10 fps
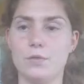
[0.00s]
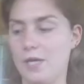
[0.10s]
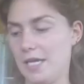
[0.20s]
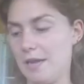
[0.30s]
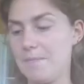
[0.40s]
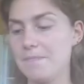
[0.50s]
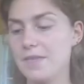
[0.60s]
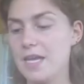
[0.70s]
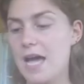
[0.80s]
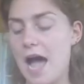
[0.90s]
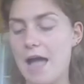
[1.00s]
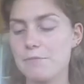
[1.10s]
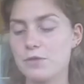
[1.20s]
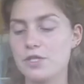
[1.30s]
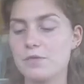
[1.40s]
is doing. And
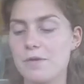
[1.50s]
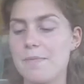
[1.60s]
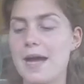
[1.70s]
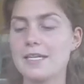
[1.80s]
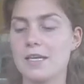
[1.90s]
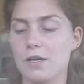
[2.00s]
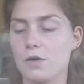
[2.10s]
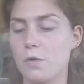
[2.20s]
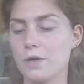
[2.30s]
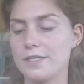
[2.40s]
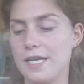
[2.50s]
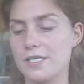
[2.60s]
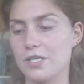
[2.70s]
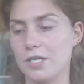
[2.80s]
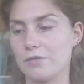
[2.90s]
I was just reminded in a course I
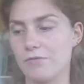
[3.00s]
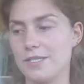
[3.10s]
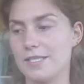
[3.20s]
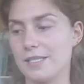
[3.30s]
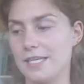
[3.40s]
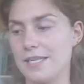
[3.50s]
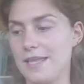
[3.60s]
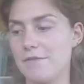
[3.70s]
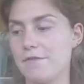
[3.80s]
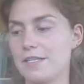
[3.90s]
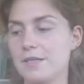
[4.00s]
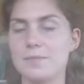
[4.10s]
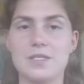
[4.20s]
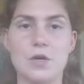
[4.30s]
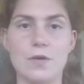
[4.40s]
took recently that
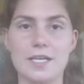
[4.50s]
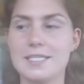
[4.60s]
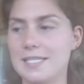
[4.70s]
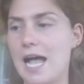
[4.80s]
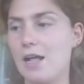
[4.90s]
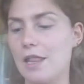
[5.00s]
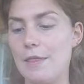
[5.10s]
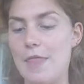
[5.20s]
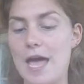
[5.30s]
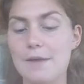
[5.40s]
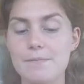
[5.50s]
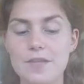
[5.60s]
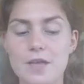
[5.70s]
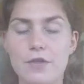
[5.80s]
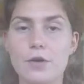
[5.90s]
victims don't excel and that
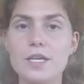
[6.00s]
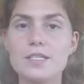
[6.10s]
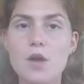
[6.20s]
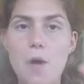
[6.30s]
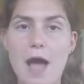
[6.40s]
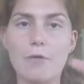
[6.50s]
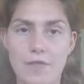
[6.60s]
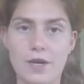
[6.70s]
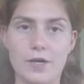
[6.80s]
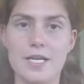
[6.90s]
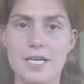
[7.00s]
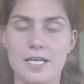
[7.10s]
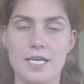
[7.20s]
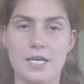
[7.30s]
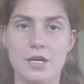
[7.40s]
there is no out there and
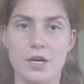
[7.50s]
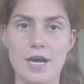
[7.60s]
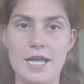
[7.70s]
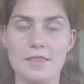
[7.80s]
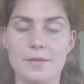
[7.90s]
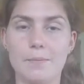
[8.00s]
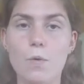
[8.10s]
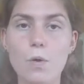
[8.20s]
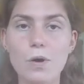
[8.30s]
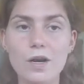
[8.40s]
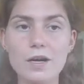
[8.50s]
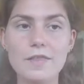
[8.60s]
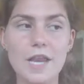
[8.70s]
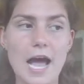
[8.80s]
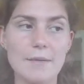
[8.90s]
in here. And the more
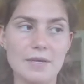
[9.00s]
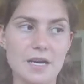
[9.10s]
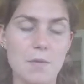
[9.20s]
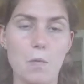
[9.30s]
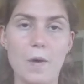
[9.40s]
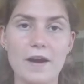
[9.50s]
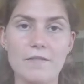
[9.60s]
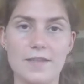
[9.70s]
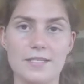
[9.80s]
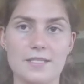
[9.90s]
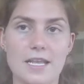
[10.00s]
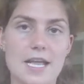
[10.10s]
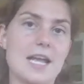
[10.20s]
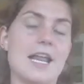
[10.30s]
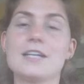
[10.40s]
that I become aware of this, it
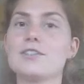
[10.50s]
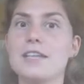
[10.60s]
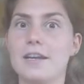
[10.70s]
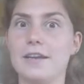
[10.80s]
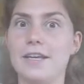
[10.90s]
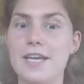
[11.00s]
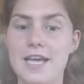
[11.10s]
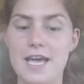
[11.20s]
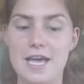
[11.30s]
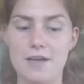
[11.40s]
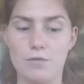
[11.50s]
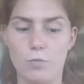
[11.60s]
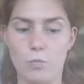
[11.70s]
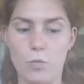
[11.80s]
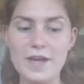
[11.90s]
actually kind
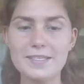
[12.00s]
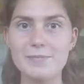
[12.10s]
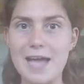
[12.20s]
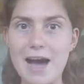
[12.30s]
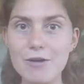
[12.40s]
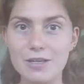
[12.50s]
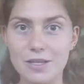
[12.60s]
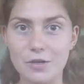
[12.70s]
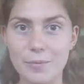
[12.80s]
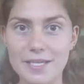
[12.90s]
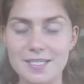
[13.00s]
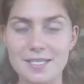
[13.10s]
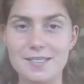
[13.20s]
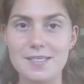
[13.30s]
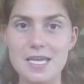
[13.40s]
of wigs me out a little bit
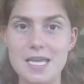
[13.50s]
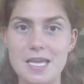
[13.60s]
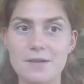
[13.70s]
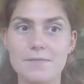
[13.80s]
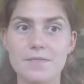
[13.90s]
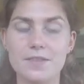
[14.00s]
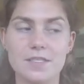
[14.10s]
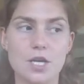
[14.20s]
to see